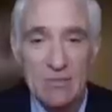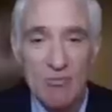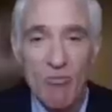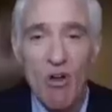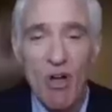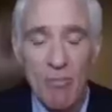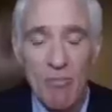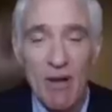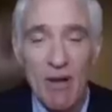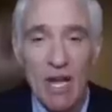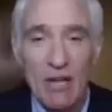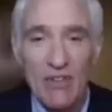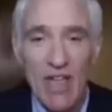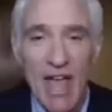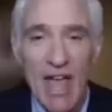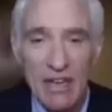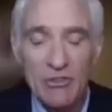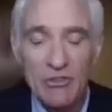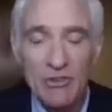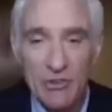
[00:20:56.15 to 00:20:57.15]
smallpox,
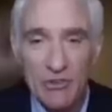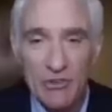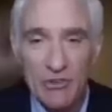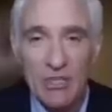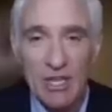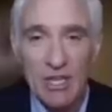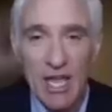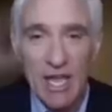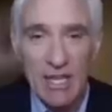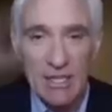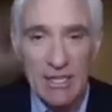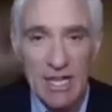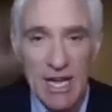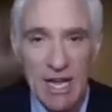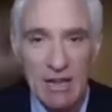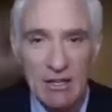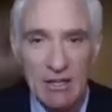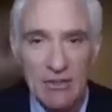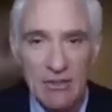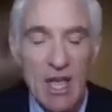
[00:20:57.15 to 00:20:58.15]
Henderson and
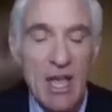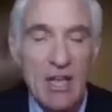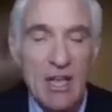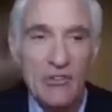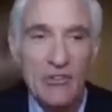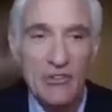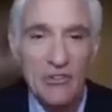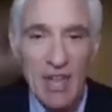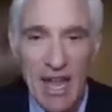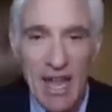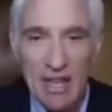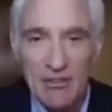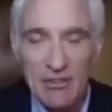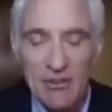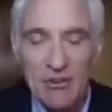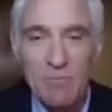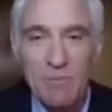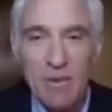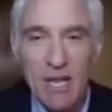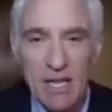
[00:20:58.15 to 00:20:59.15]
colleagues.
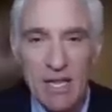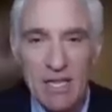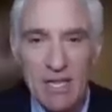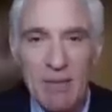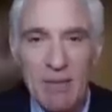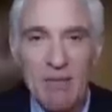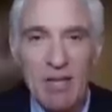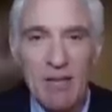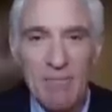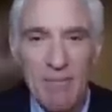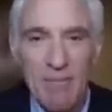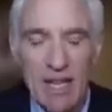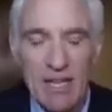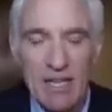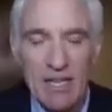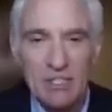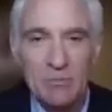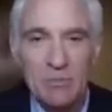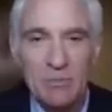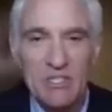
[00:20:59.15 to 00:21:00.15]
Standard pandemic
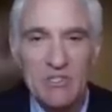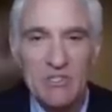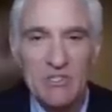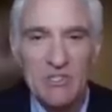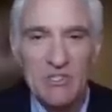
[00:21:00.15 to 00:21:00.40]
management